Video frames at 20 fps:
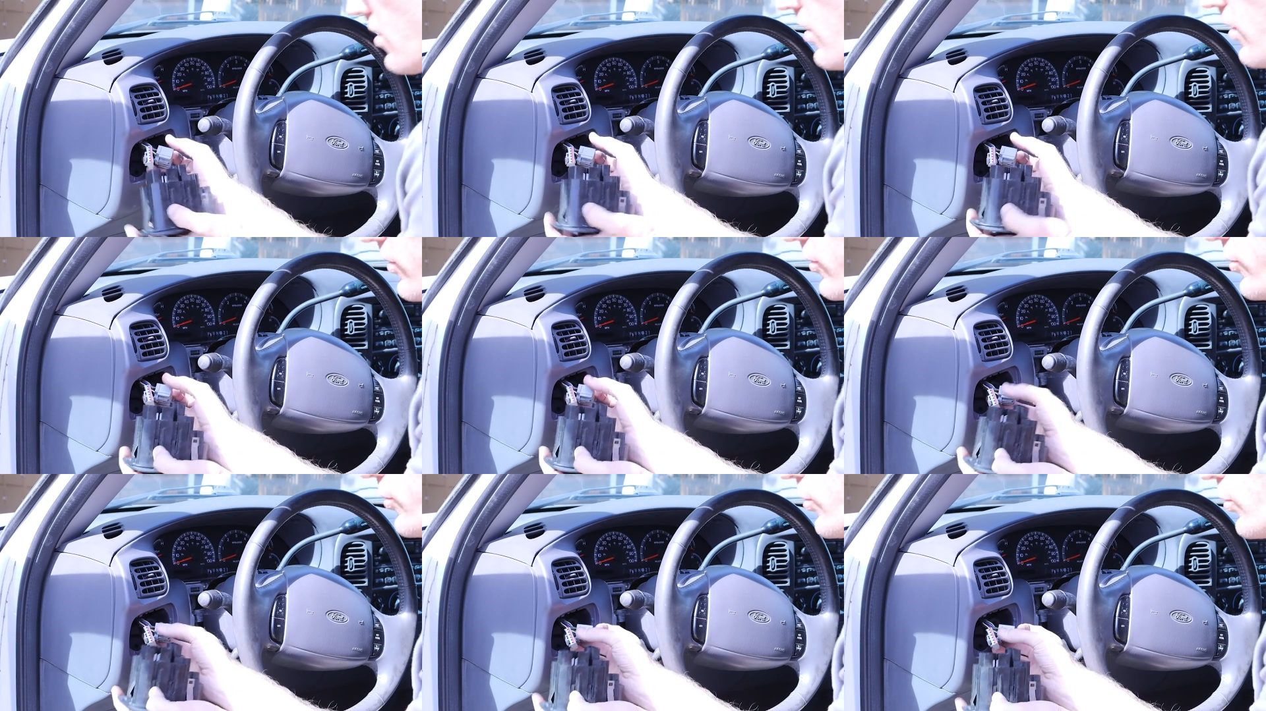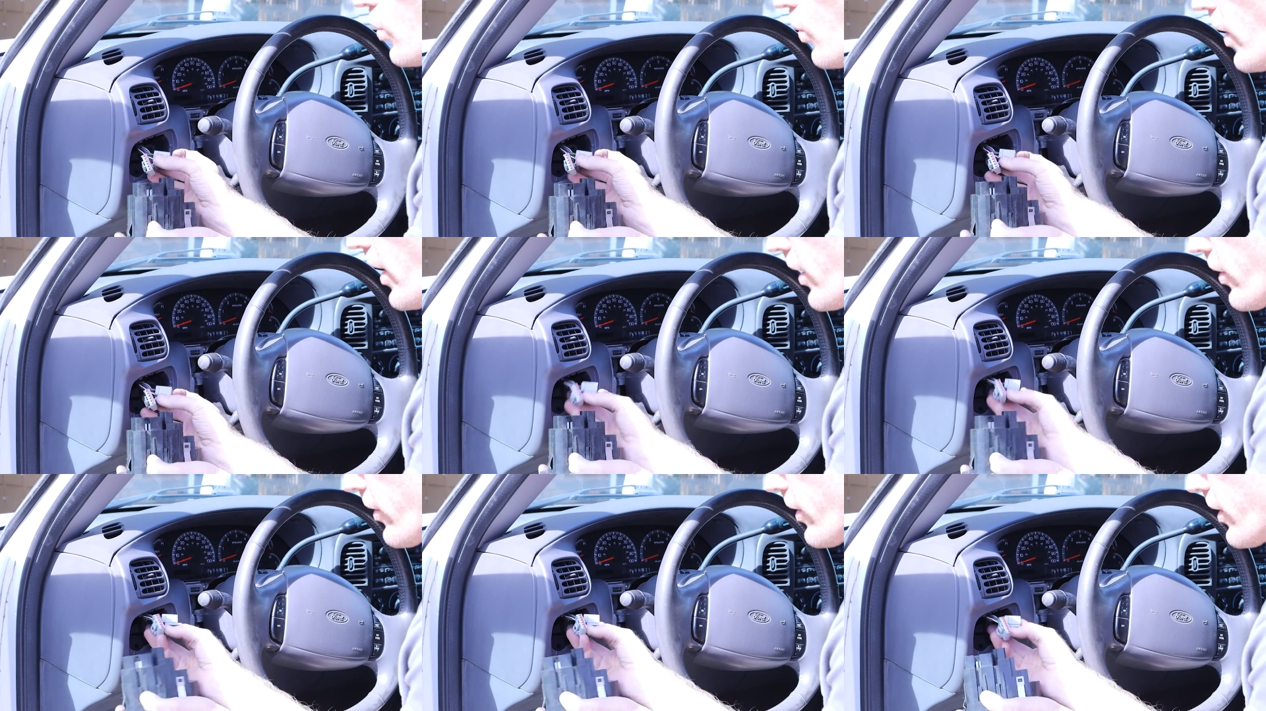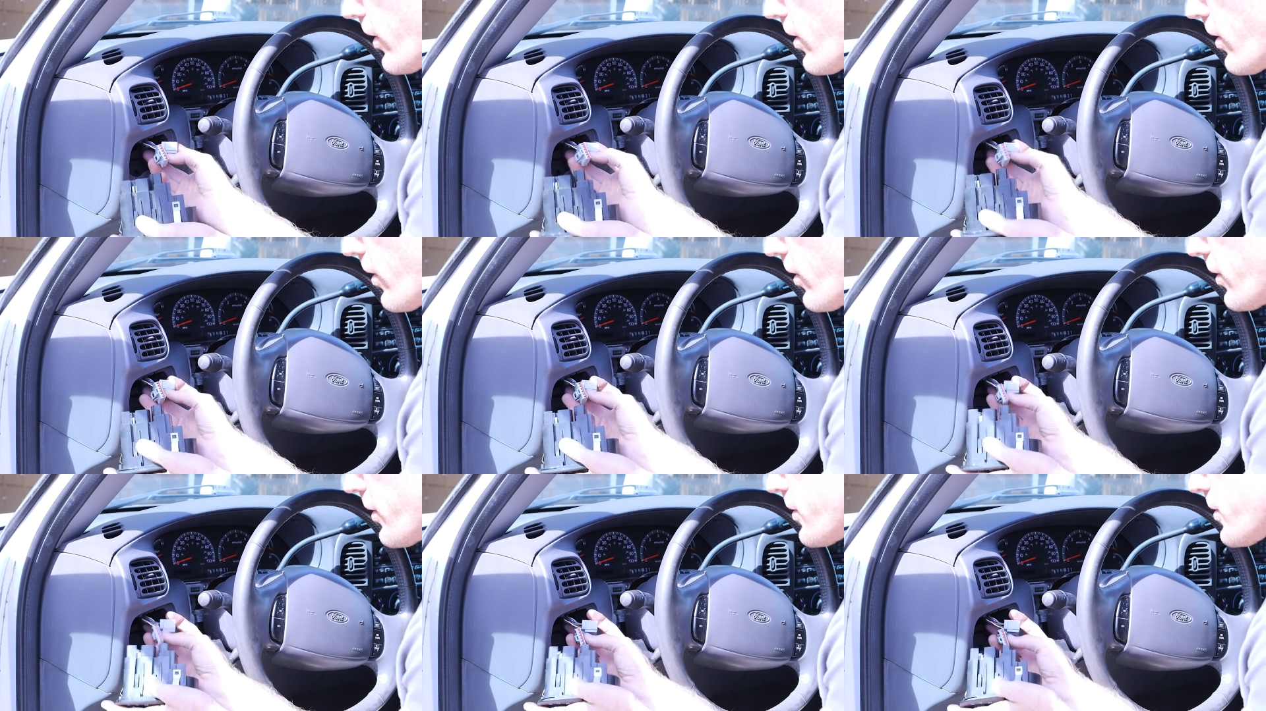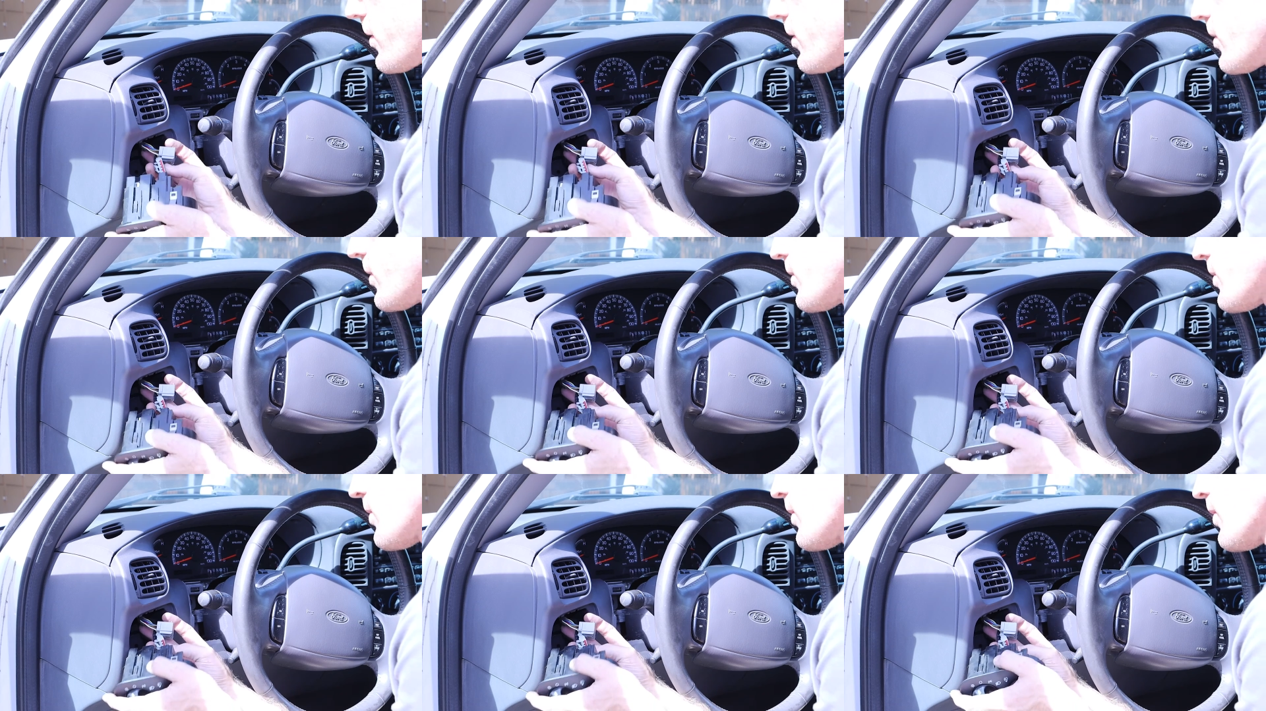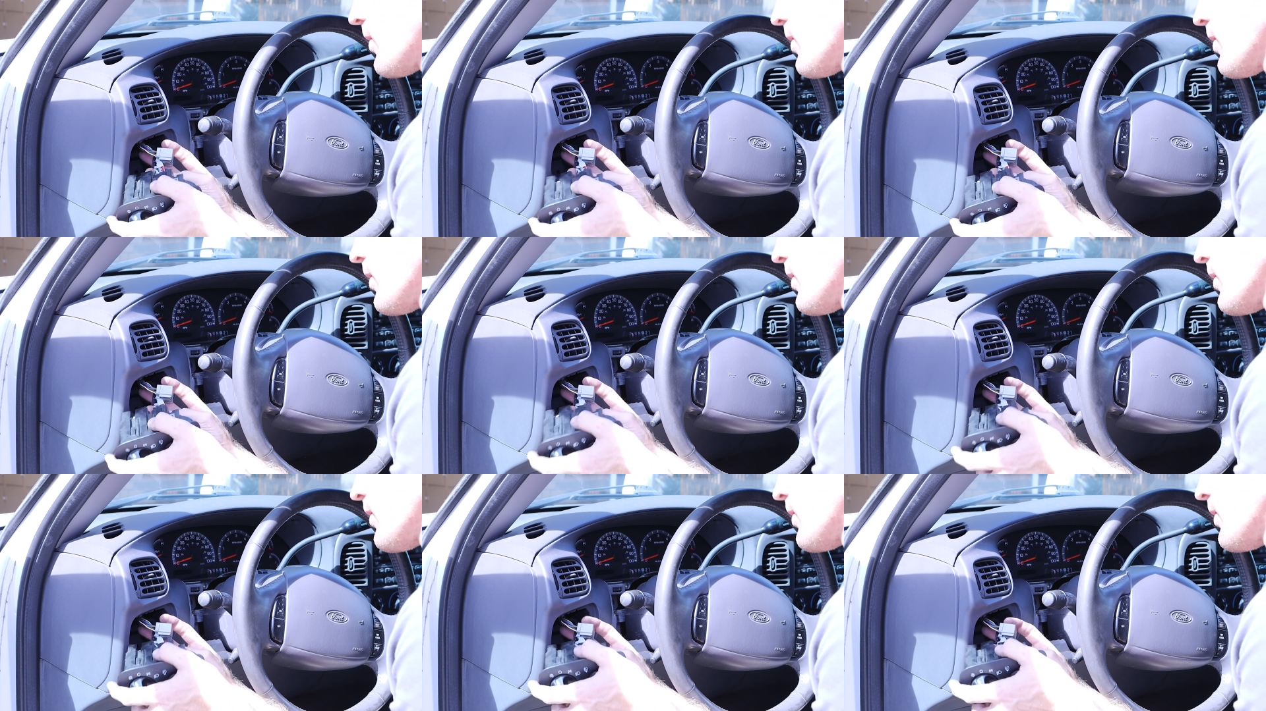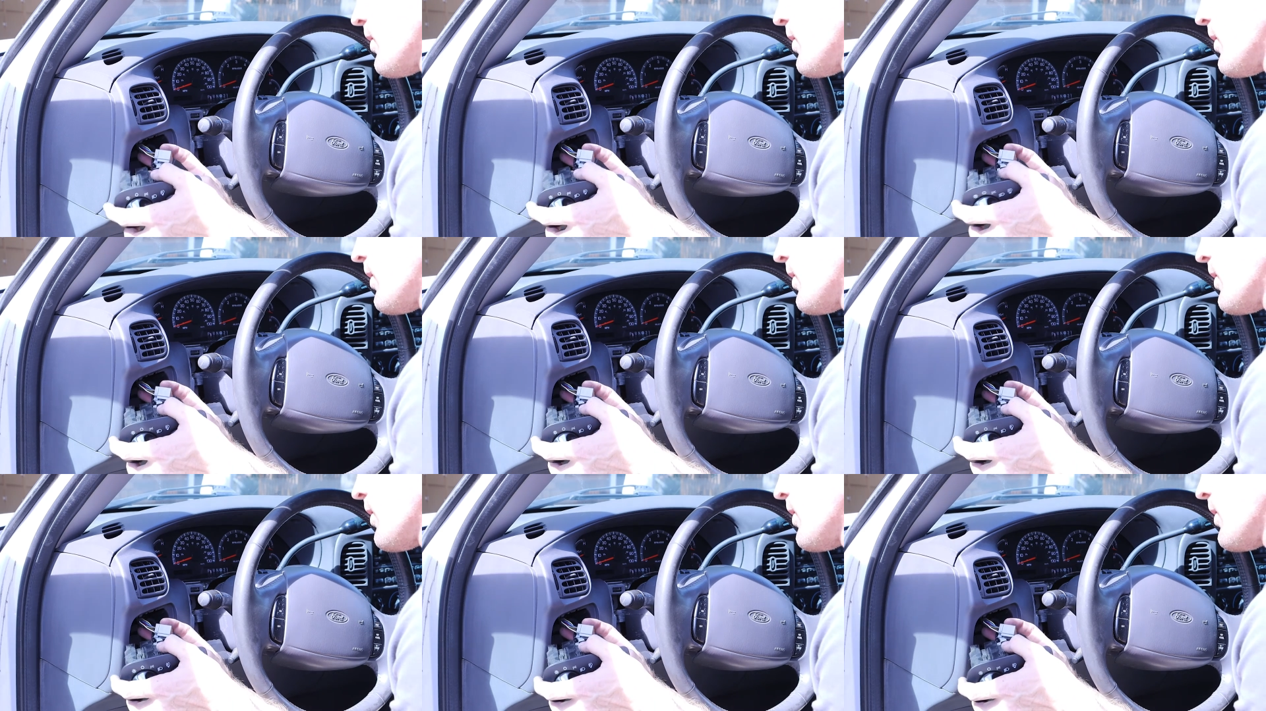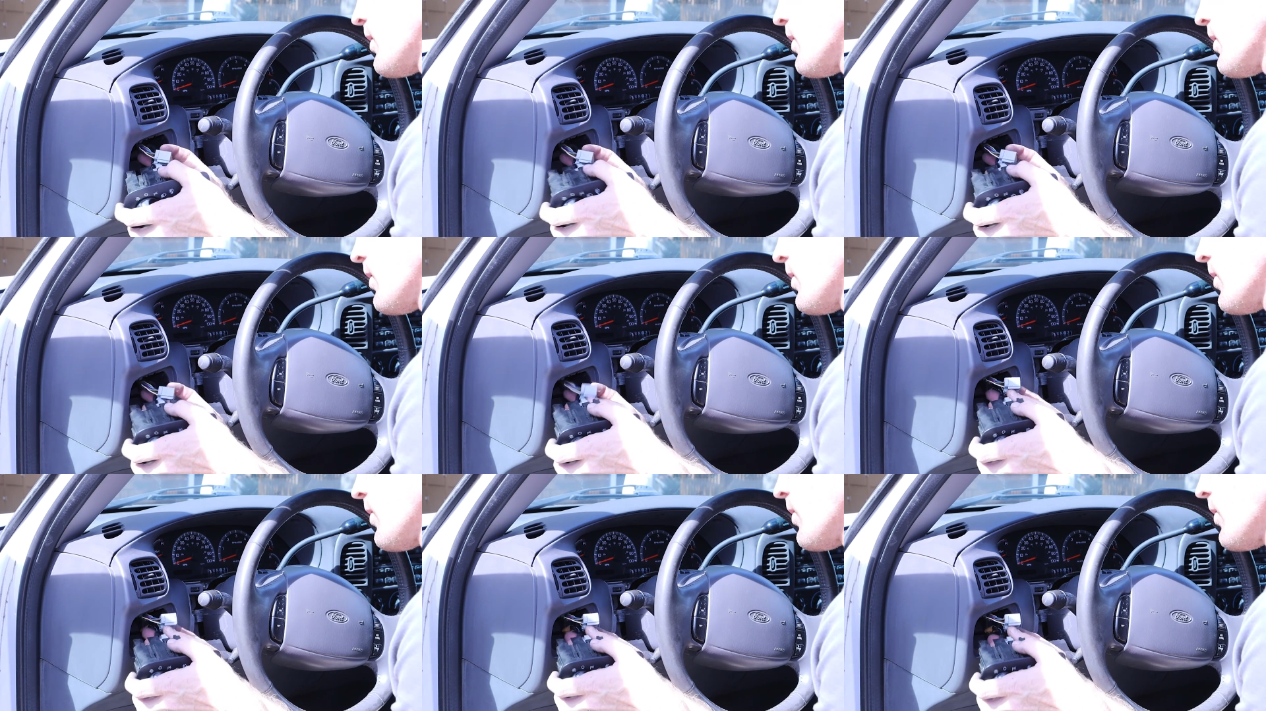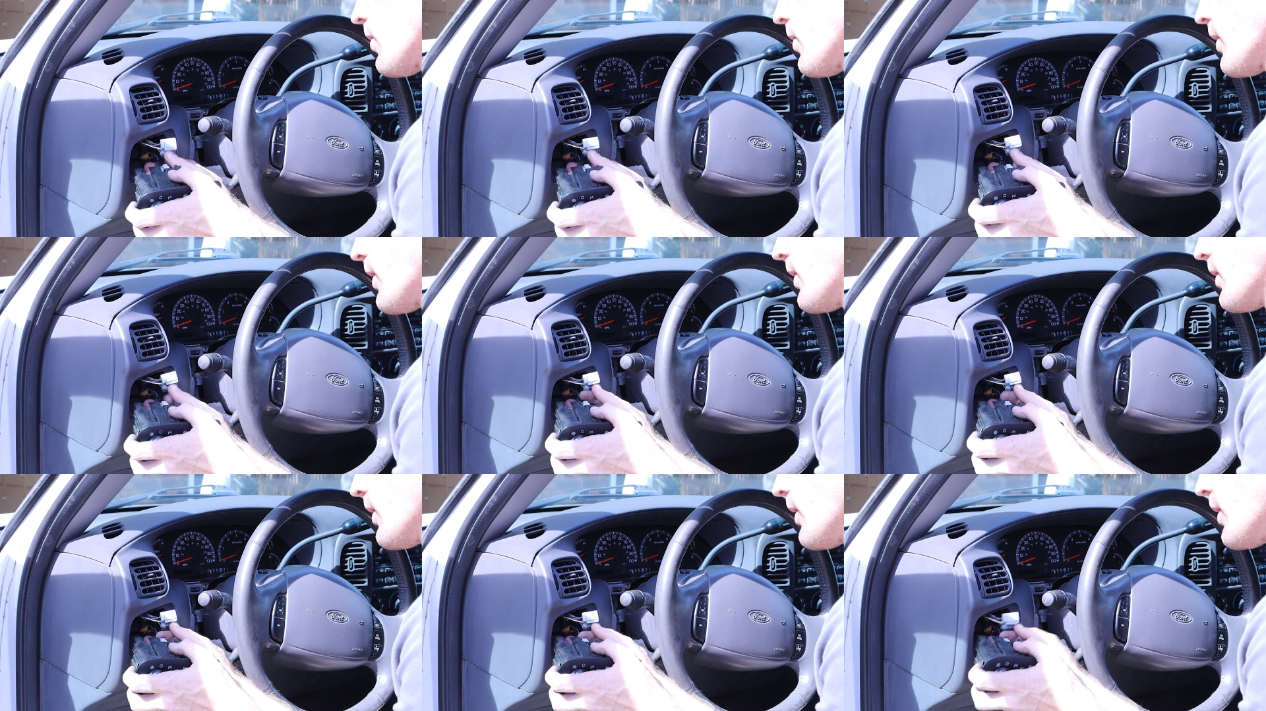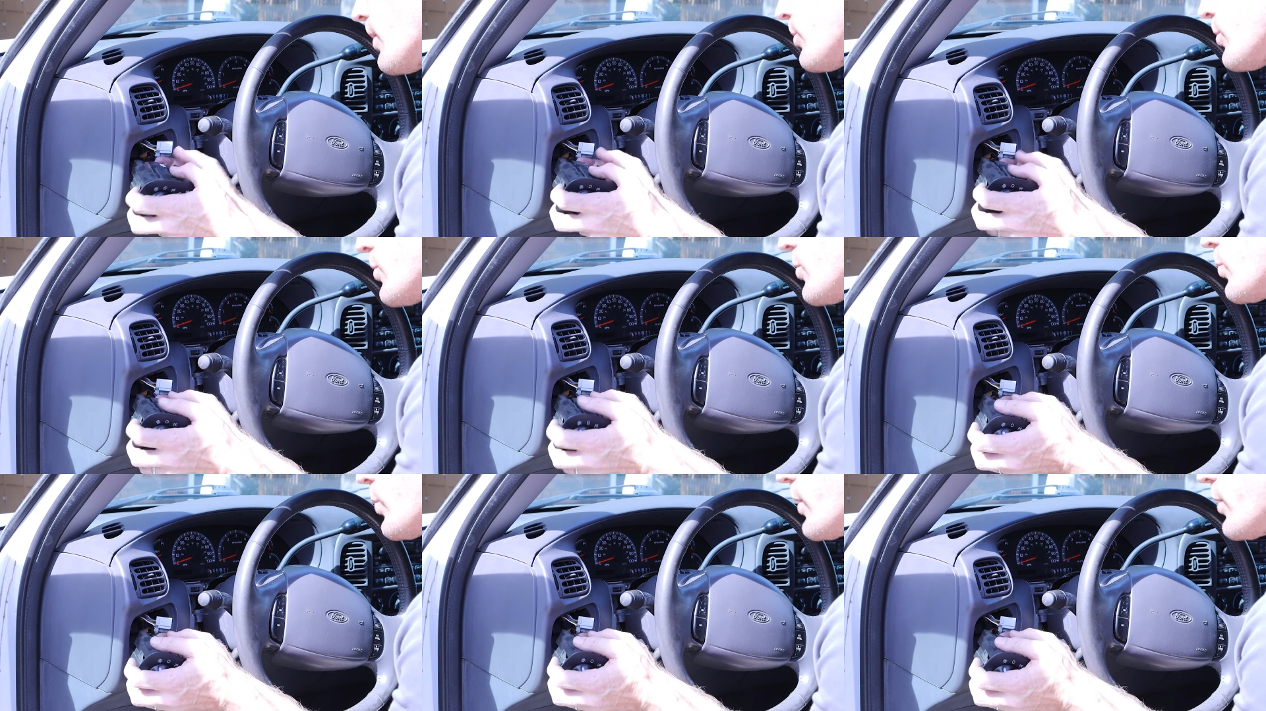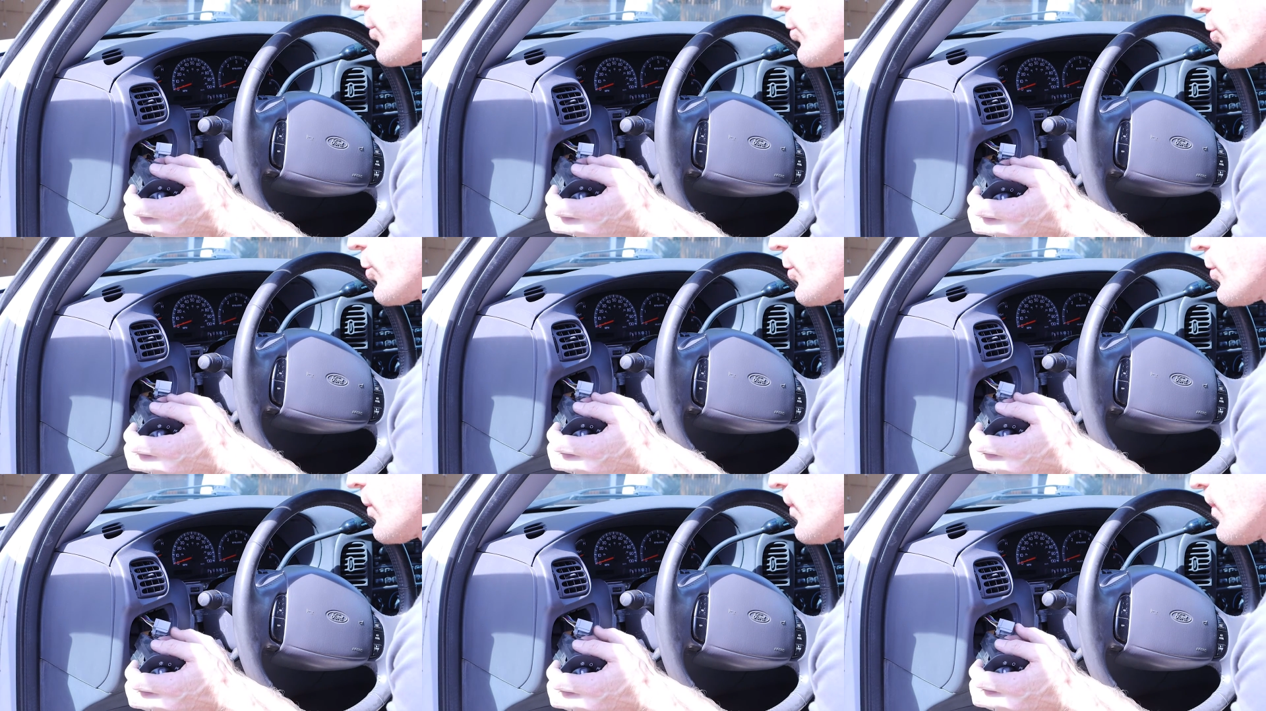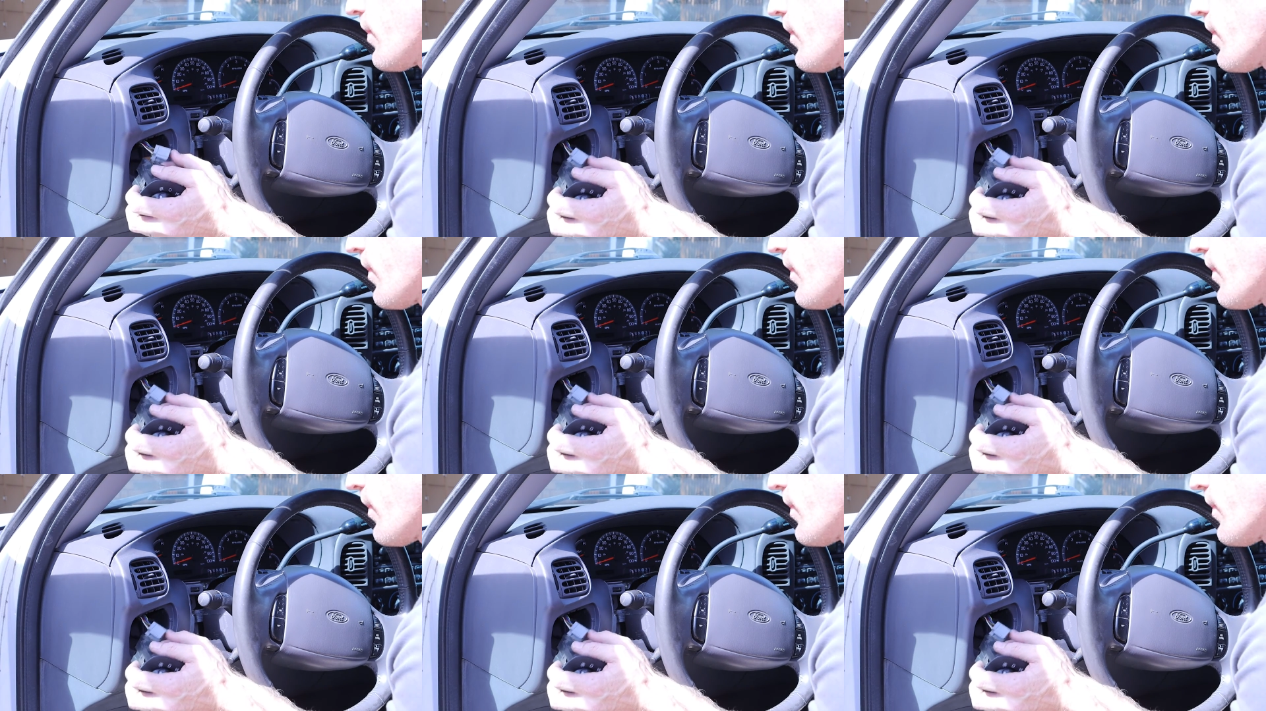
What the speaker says: [unreadable: no face in view]